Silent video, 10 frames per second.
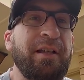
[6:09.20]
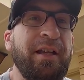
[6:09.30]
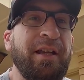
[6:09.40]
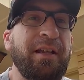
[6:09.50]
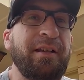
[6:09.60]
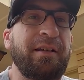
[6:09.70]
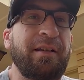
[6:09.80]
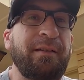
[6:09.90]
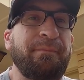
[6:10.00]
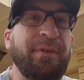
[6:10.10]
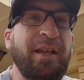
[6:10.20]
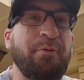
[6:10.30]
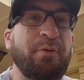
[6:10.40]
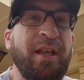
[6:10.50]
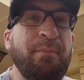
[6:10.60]
and um,
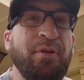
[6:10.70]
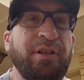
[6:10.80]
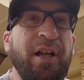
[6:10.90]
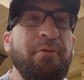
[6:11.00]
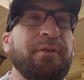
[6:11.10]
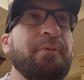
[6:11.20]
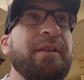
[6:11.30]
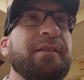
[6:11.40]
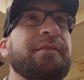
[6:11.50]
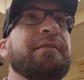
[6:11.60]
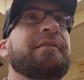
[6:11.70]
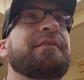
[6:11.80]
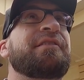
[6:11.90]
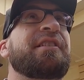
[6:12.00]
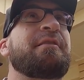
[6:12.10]
yeah we'll keep on going with it
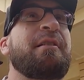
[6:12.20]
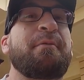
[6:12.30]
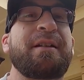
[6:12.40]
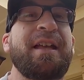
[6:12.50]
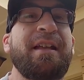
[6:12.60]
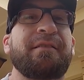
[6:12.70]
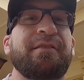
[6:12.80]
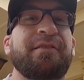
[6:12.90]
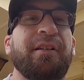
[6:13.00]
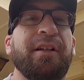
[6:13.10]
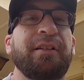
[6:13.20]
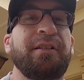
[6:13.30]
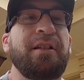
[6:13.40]
and see where we get so